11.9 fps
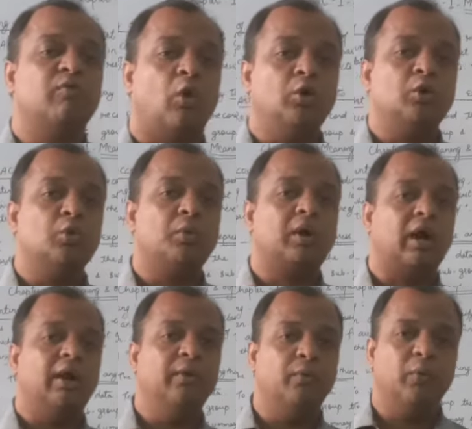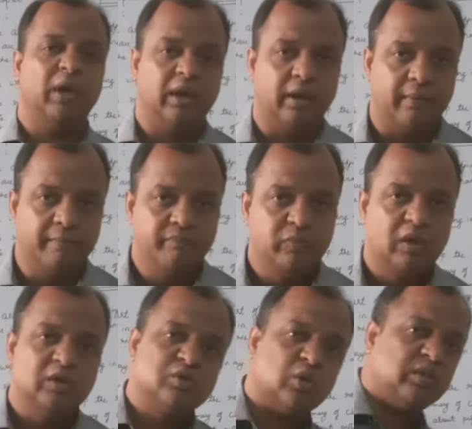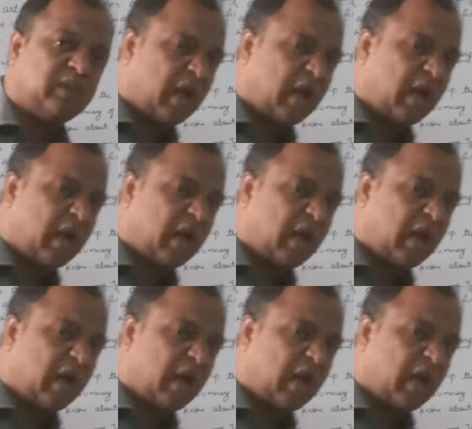want to convey. So